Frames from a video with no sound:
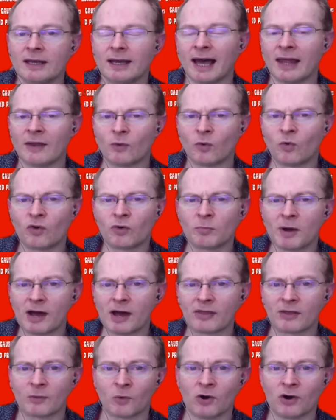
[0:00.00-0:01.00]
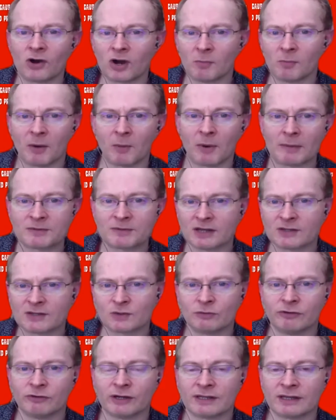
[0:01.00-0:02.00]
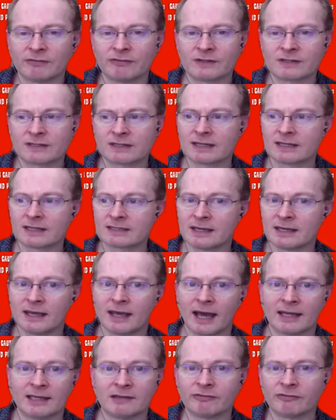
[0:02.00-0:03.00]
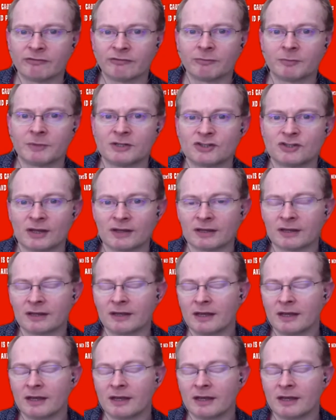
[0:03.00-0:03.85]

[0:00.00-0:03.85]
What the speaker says: And all of my other work on my website is all very different to this and different from each other.